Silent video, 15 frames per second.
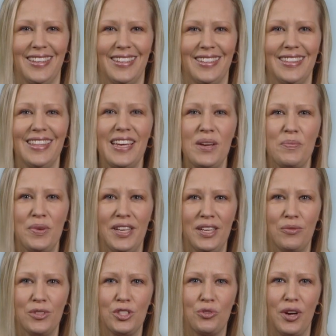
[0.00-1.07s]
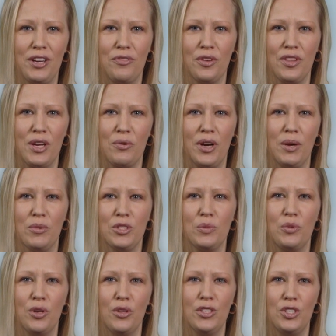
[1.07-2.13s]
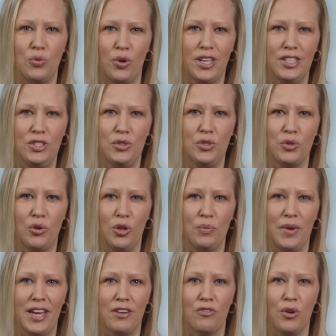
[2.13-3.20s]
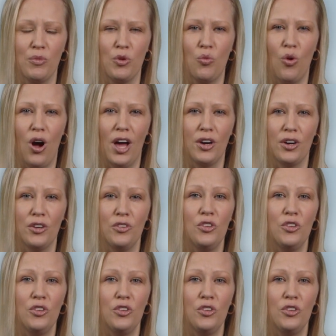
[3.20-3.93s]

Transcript: Lampinen was grateful they were able to pull the 22 year old man from the water,